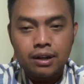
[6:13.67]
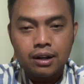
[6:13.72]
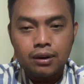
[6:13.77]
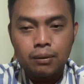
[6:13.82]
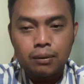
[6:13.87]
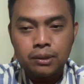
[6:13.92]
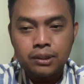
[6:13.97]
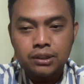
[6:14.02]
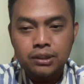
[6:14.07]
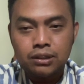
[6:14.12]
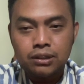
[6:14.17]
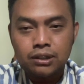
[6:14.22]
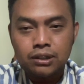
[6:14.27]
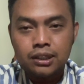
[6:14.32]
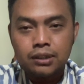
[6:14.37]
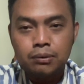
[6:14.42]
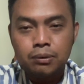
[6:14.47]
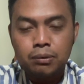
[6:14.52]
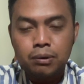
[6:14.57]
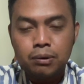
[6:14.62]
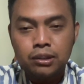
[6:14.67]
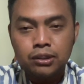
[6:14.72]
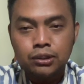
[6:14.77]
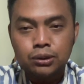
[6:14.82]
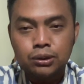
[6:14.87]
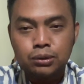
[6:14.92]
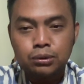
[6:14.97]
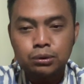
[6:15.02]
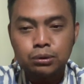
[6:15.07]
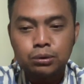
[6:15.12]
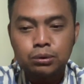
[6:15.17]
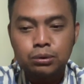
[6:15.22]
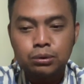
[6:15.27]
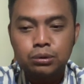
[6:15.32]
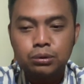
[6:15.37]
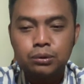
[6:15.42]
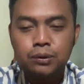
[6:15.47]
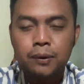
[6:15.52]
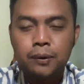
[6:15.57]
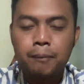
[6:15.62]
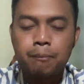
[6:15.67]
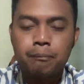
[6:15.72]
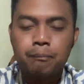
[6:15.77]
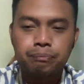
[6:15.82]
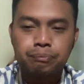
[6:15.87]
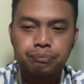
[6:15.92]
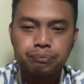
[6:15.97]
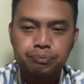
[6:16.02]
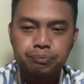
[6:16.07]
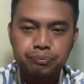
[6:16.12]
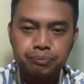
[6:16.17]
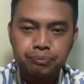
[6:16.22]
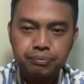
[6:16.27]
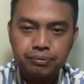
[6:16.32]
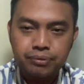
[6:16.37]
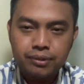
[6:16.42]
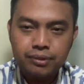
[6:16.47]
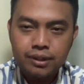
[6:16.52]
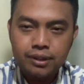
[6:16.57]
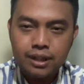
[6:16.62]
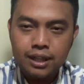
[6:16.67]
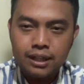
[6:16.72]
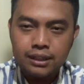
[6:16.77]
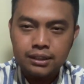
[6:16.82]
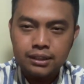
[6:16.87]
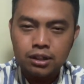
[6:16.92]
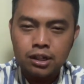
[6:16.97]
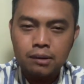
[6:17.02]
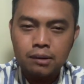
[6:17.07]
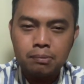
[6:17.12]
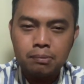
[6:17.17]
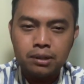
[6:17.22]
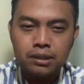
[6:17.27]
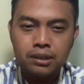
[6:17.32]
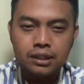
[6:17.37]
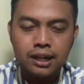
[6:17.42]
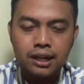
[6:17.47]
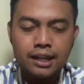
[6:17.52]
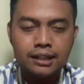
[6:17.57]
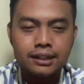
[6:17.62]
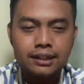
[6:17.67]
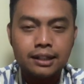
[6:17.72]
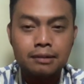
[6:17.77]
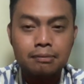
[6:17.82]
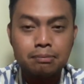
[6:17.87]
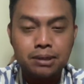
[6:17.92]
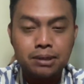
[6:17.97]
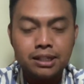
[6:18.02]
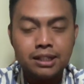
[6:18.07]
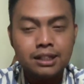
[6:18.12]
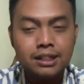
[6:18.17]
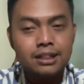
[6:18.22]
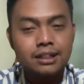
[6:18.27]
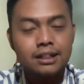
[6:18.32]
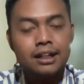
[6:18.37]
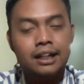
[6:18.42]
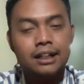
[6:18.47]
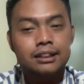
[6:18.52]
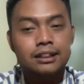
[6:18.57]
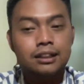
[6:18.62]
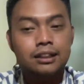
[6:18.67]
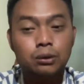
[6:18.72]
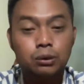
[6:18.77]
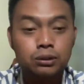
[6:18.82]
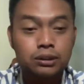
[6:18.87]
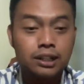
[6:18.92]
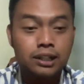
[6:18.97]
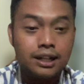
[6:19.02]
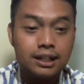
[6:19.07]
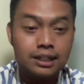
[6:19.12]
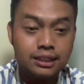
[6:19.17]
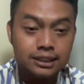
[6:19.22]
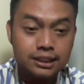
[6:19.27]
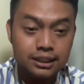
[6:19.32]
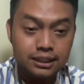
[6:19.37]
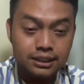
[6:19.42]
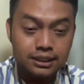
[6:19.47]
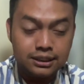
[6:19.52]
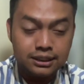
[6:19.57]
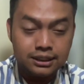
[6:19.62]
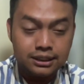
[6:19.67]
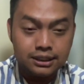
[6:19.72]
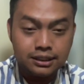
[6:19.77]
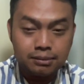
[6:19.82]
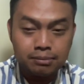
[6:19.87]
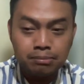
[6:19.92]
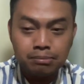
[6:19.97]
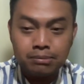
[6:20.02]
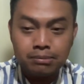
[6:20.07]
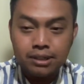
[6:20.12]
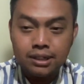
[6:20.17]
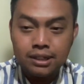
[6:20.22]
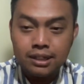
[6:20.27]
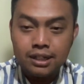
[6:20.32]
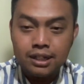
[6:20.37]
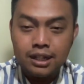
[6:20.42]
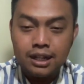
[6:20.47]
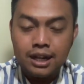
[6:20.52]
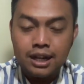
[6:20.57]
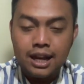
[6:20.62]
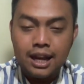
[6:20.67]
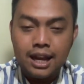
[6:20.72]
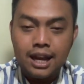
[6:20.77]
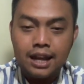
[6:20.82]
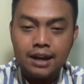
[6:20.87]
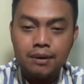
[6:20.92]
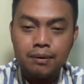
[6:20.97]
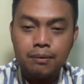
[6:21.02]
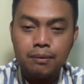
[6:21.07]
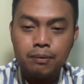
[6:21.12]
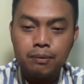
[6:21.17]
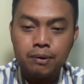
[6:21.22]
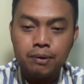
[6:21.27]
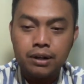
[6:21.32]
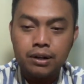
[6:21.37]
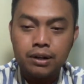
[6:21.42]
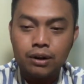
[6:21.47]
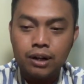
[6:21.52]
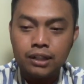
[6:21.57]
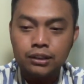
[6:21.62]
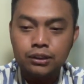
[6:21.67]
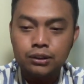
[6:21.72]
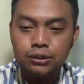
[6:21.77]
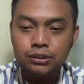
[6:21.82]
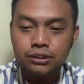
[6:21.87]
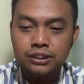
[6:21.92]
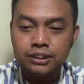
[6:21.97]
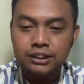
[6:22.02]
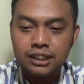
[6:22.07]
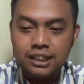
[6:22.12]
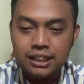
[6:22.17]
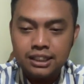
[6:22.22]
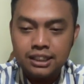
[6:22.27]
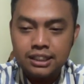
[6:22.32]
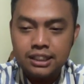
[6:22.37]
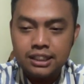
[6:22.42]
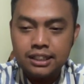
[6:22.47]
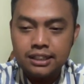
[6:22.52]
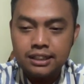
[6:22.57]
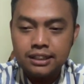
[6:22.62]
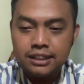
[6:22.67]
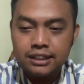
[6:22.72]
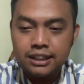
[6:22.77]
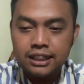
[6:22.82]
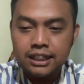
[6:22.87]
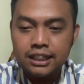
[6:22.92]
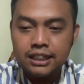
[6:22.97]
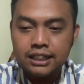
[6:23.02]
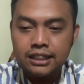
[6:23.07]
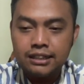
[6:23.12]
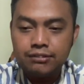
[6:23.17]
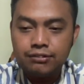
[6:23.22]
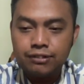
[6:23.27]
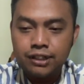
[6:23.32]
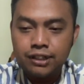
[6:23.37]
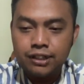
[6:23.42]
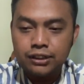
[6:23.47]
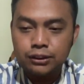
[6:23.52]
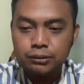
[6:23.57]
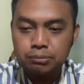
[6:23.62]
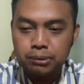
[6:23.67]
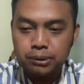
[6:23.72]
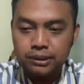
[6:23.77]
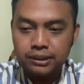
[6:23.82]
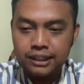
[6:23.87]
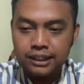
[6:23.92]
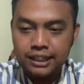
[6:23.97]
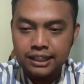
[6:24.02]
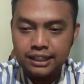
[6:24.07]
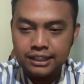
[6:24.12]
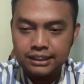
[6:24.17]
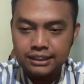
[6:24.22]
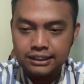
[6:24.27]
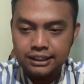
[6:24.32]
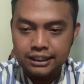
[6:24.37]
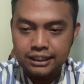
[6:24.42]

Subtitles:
we want to talk about the enthalpy, like the total energy in the system, and we are going to see the three different spontaneous